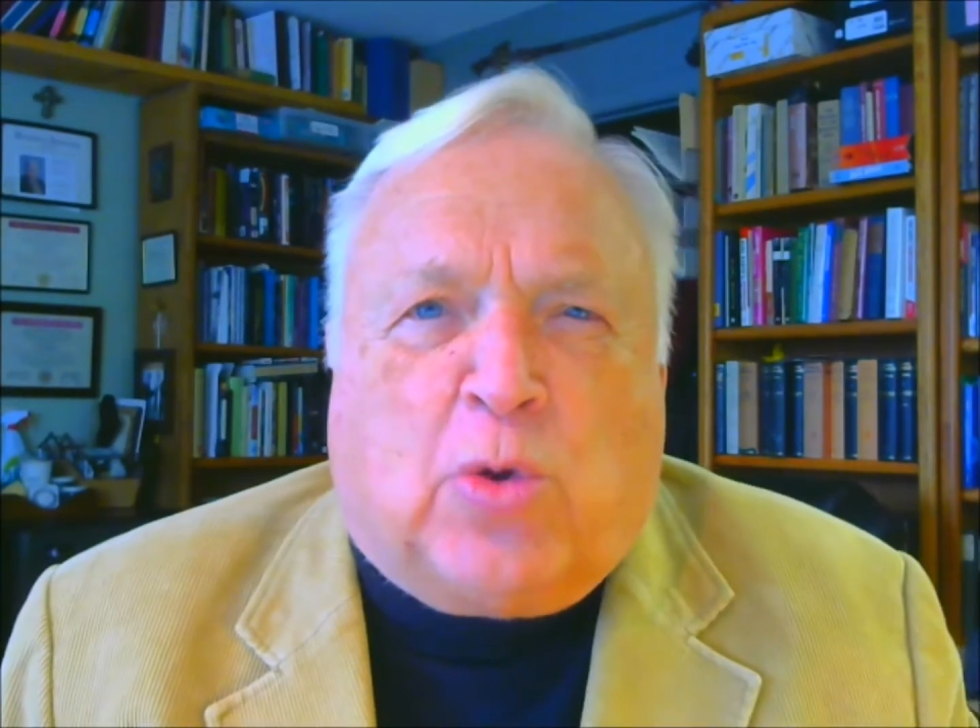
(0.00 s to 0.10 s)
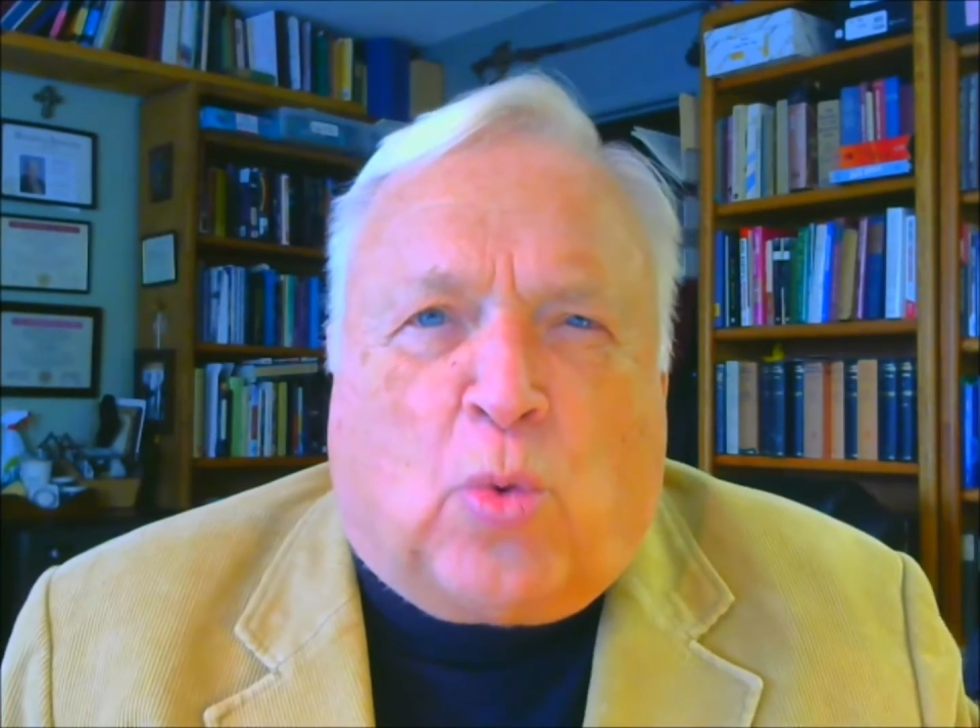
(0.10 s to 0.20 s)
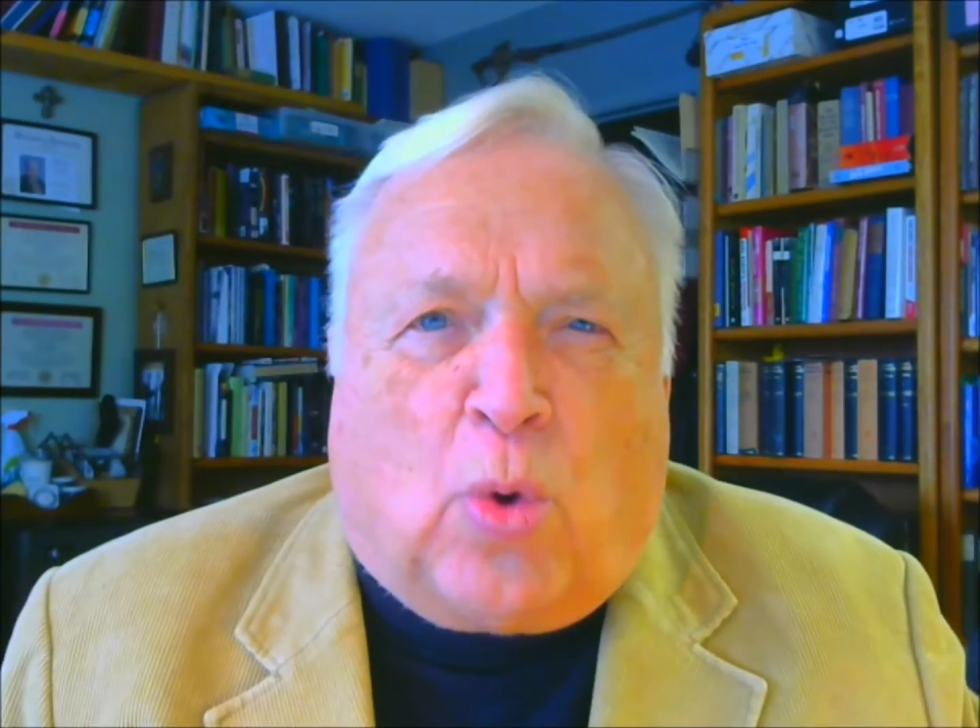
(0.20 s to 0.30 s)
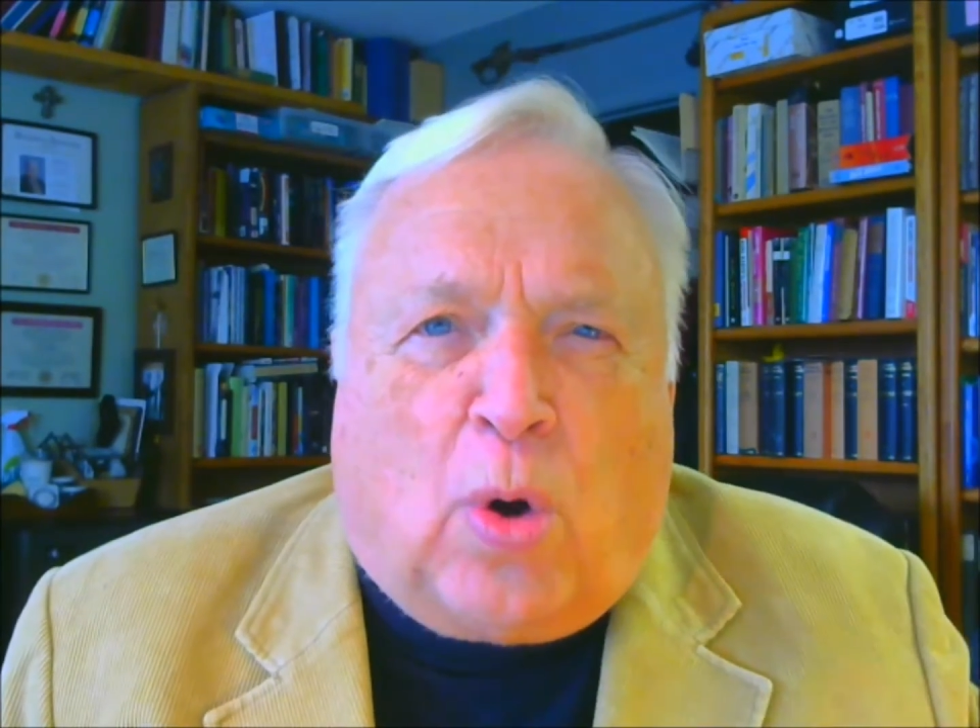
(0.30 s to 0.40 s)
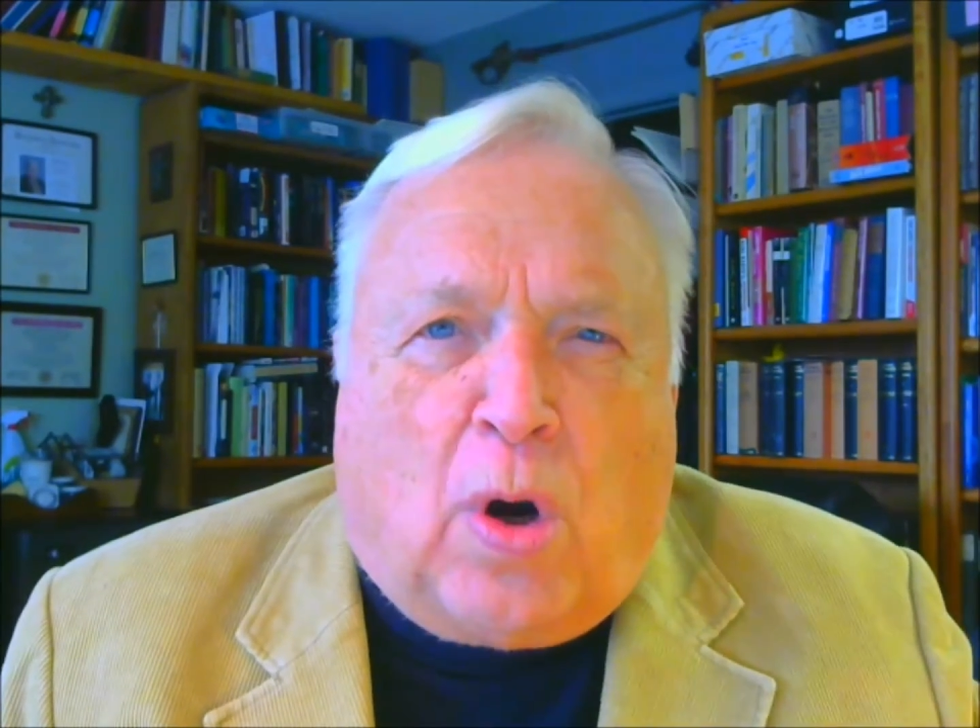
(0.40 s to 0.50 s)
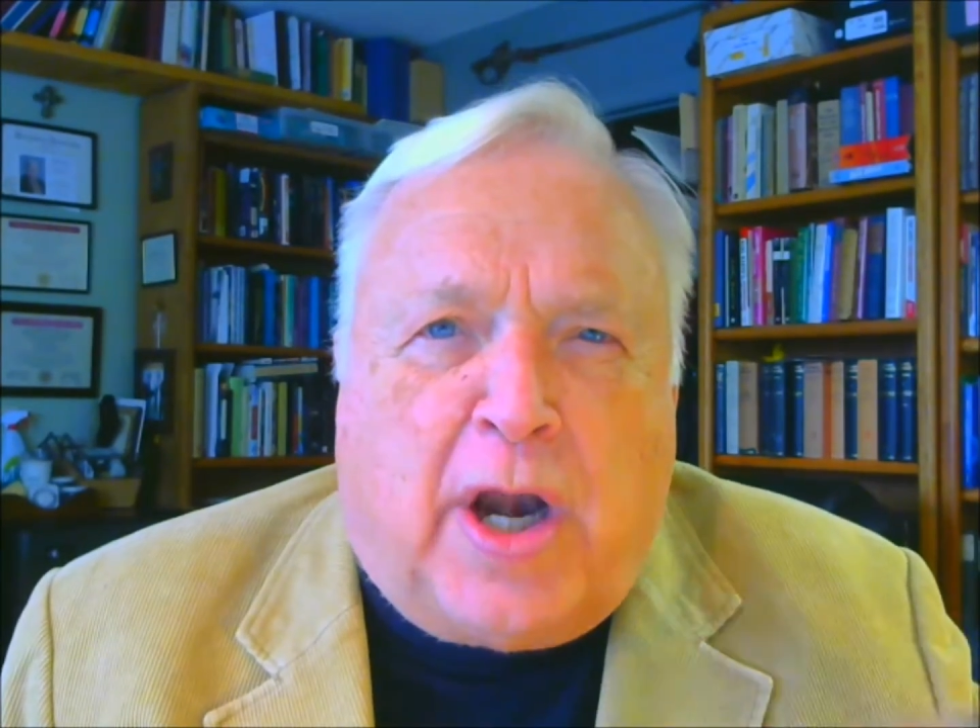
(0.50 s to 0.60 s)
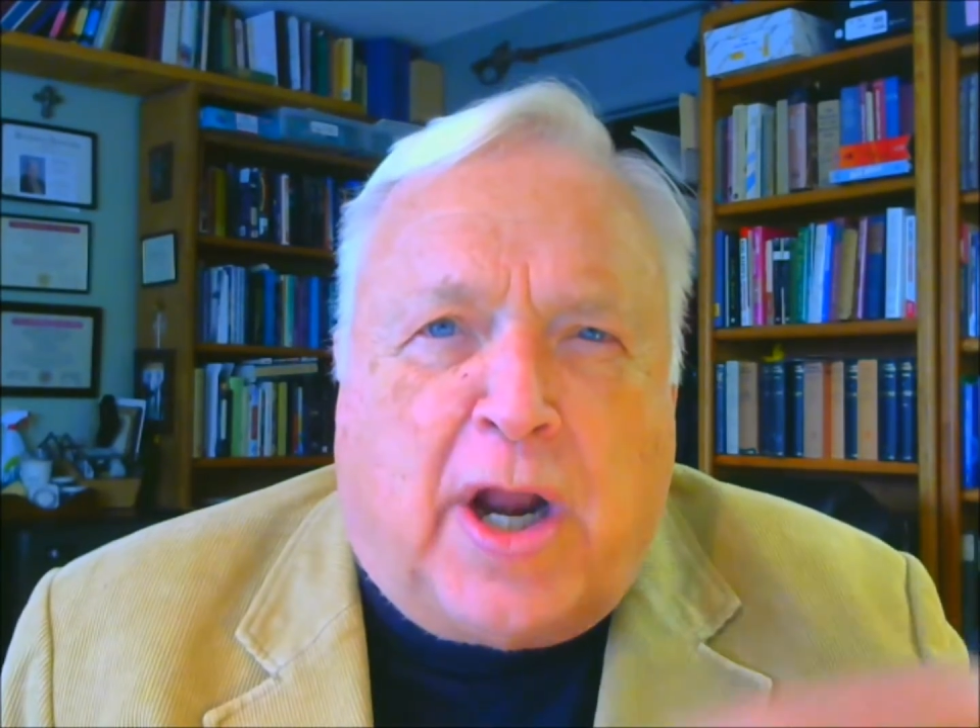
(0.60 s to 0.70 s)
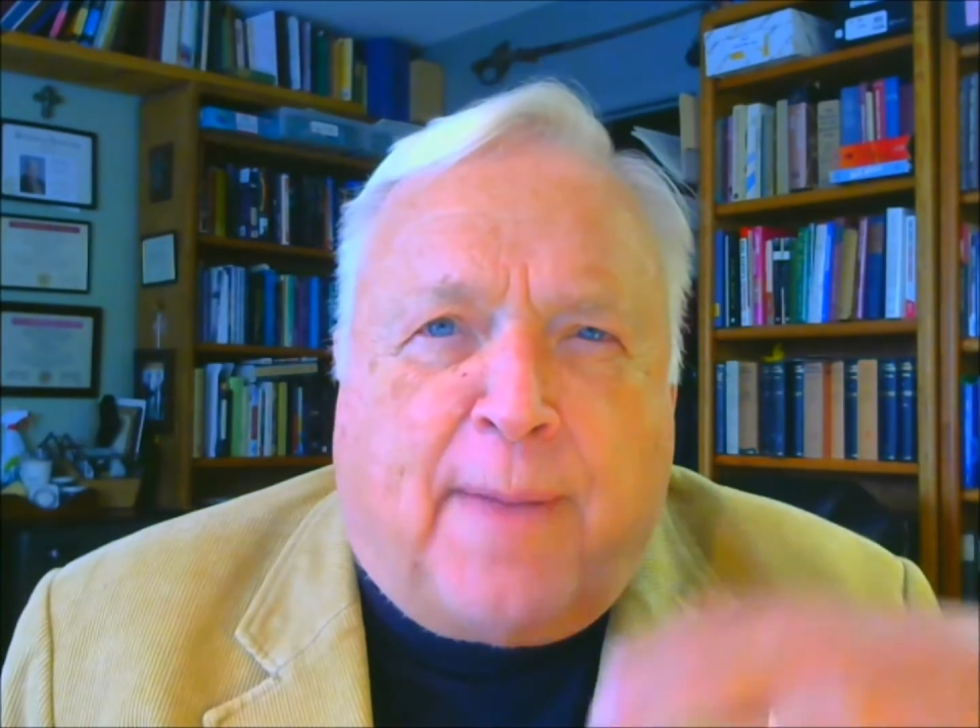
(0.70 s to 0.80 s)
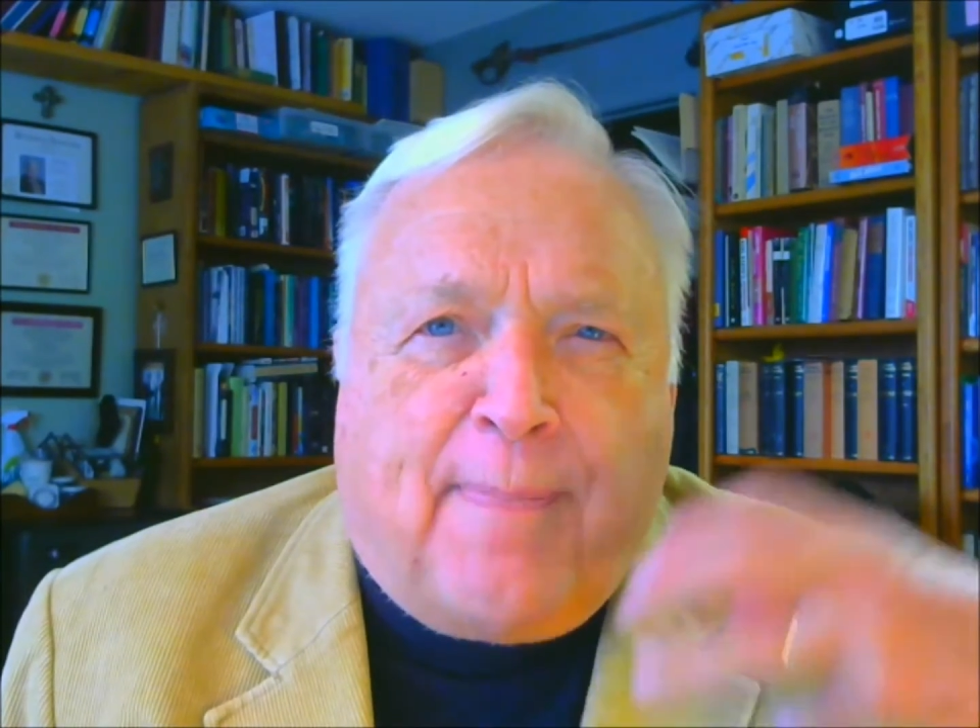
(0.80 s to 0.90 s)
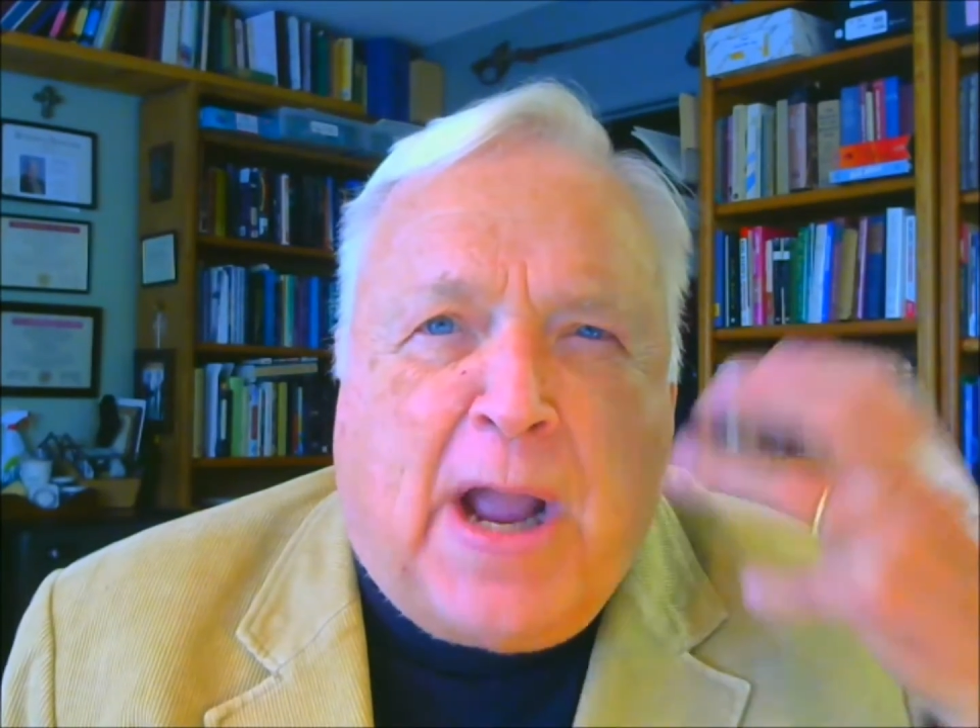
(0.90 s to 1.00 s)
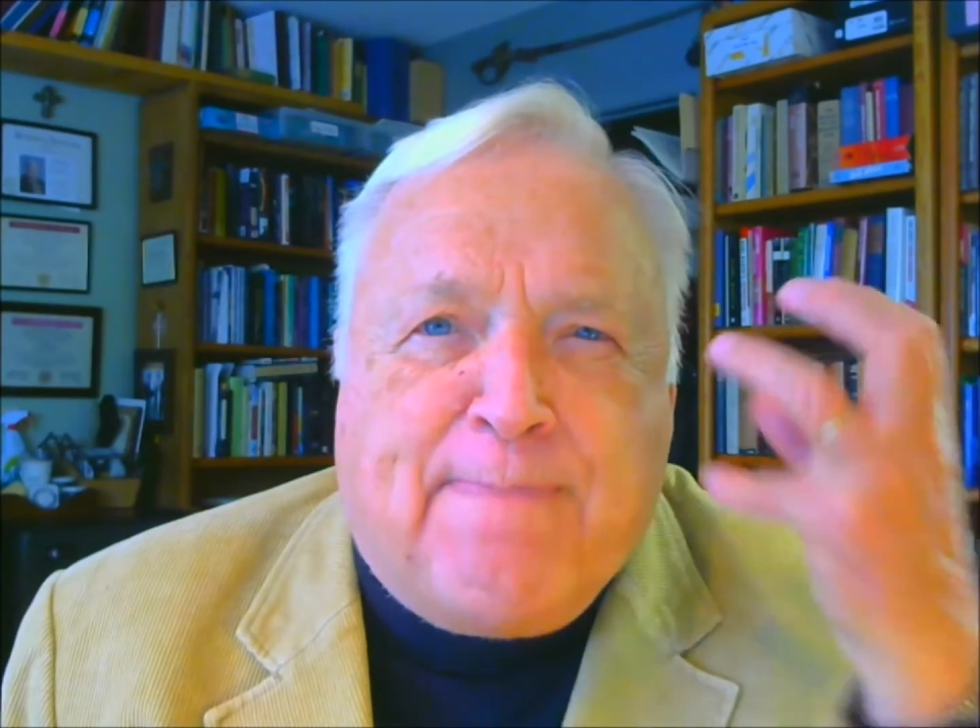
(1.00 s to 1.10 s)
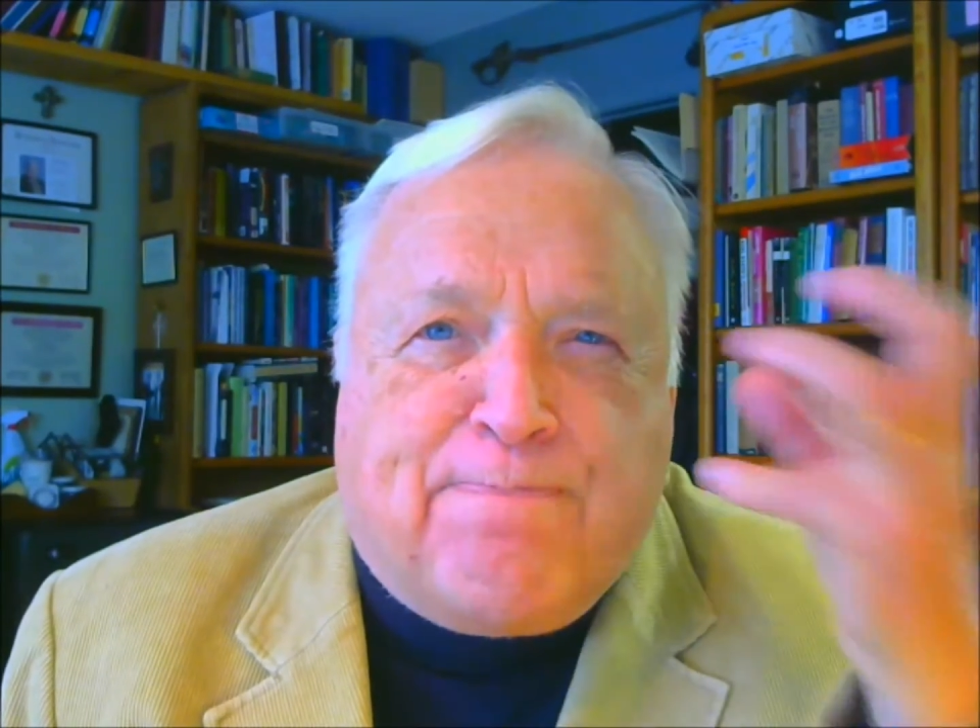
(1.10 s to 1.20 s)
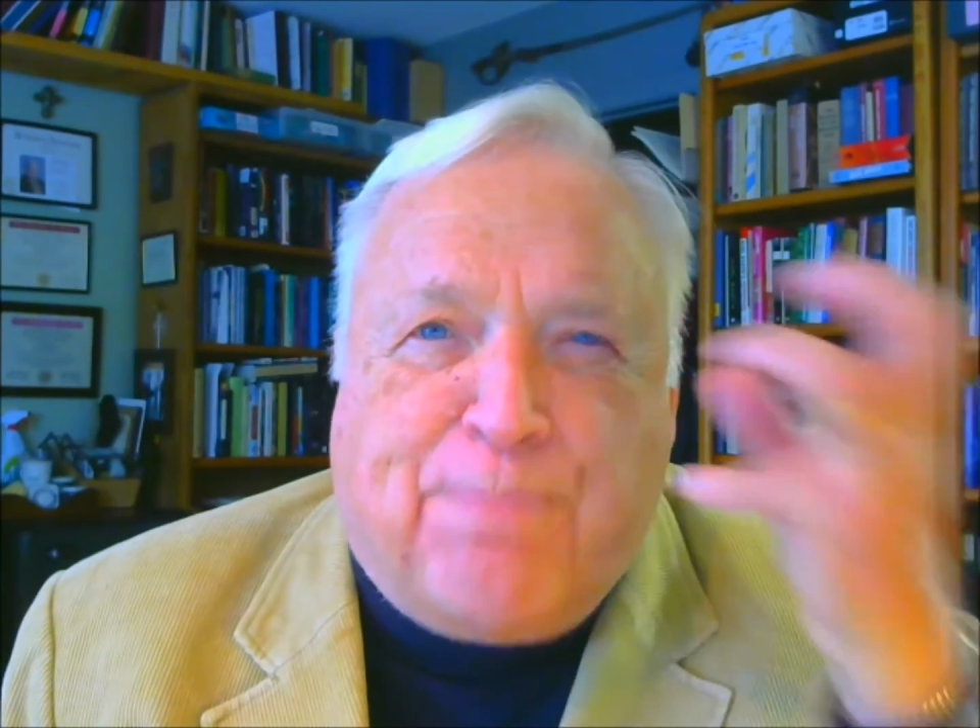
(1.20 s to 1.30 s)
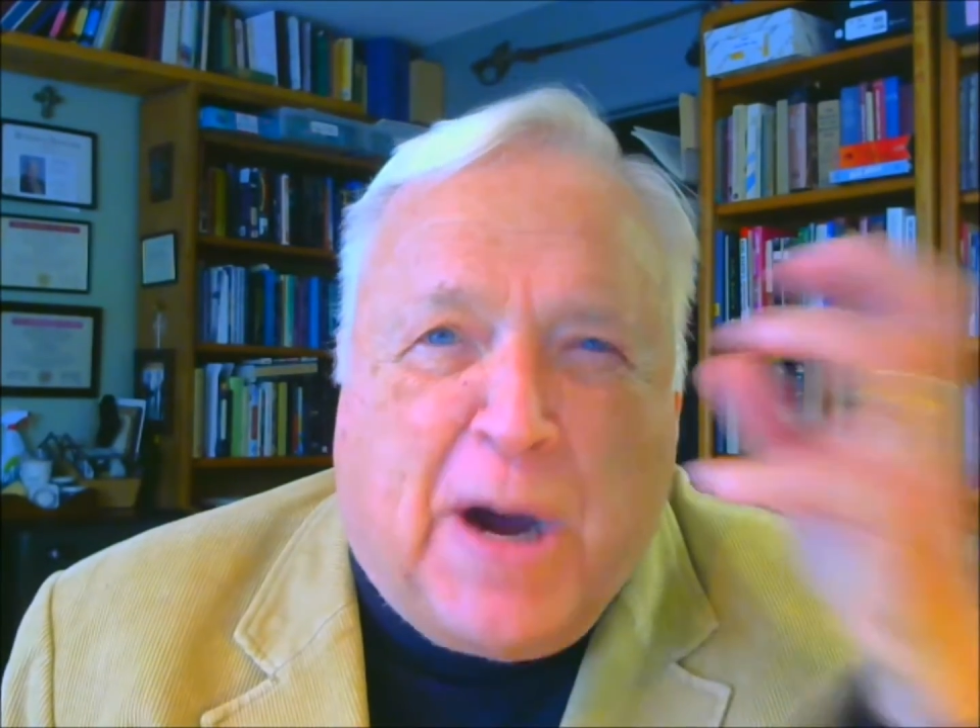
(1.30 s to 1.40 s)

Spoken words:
right up my